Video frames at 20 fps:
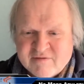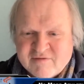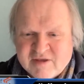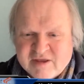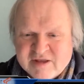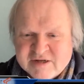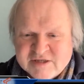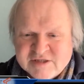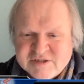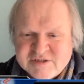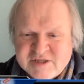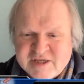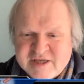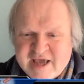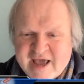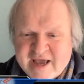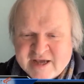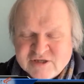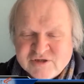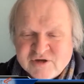it is the
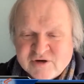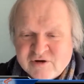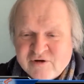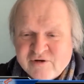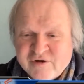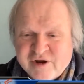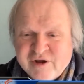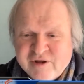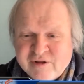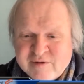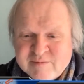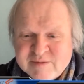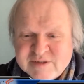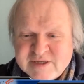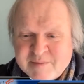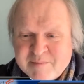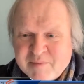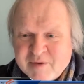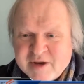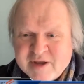extracurriculums
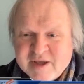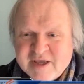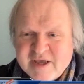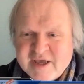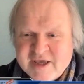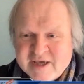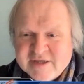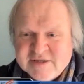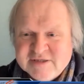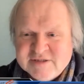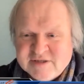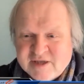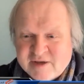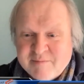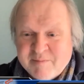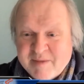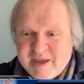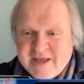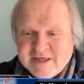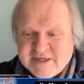that bring kids, that
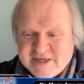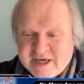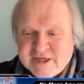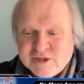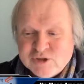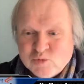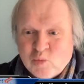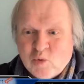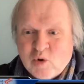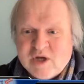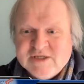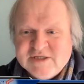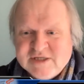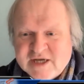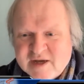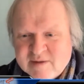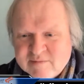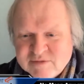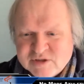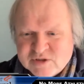make kids want to
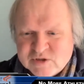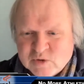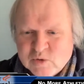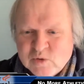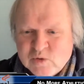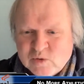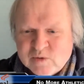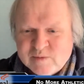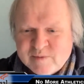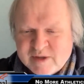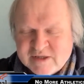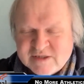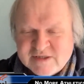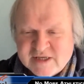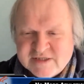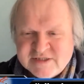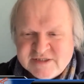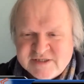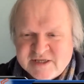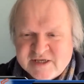come to school.
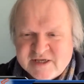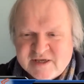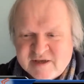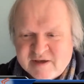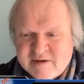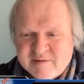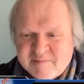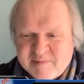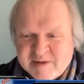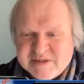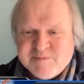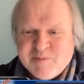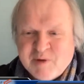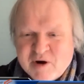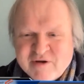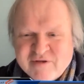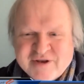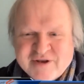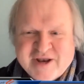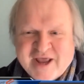It's the uh, best
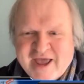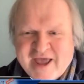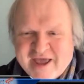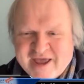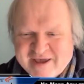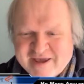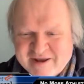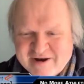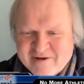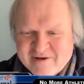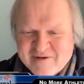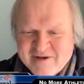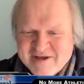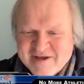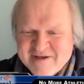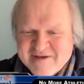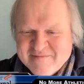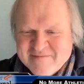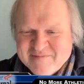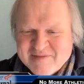part of the day. You know,
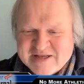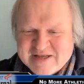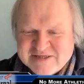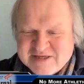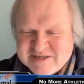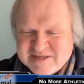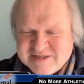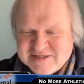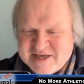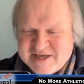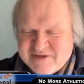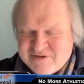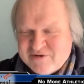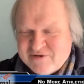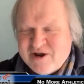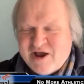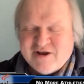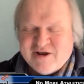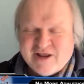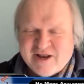that's not to say they're
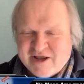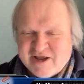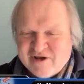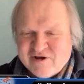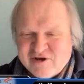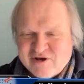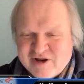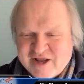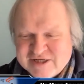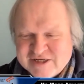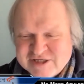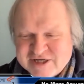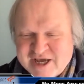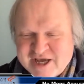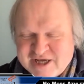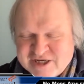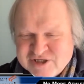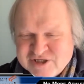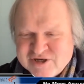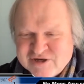not getting a good
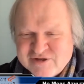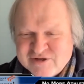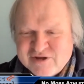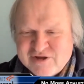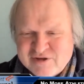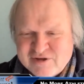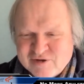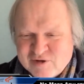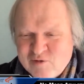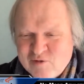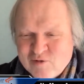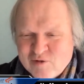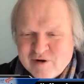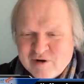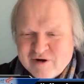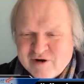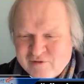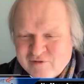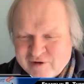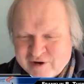education in, in the
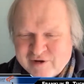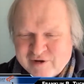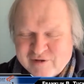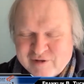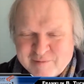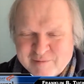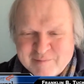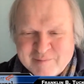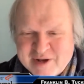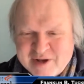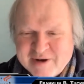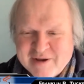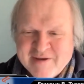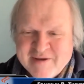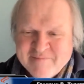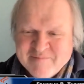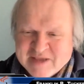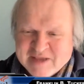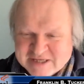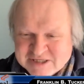core curriculum, but
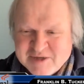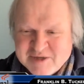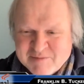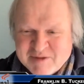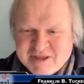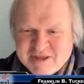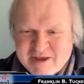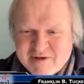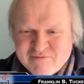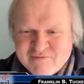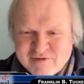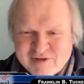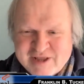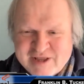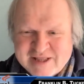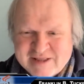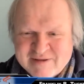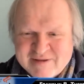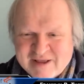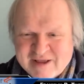it's something that
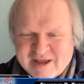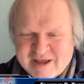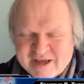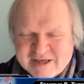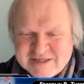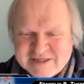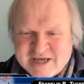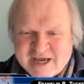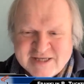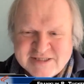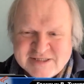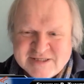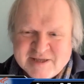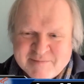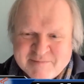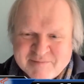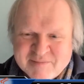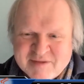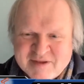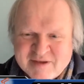really uh, excites
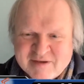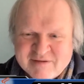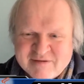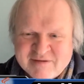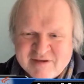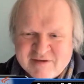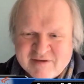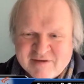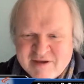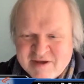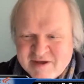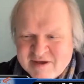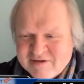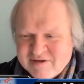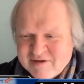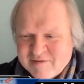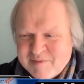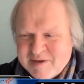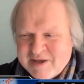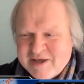them to to
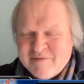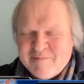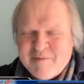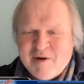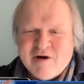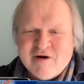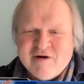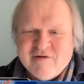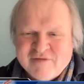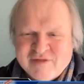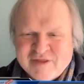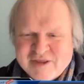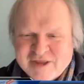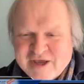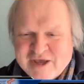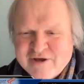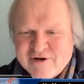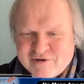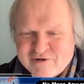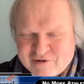to be part of a
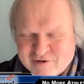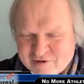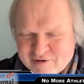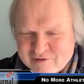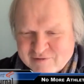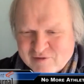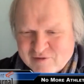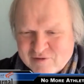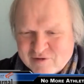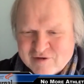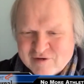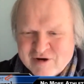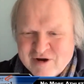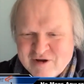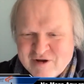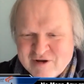theater or or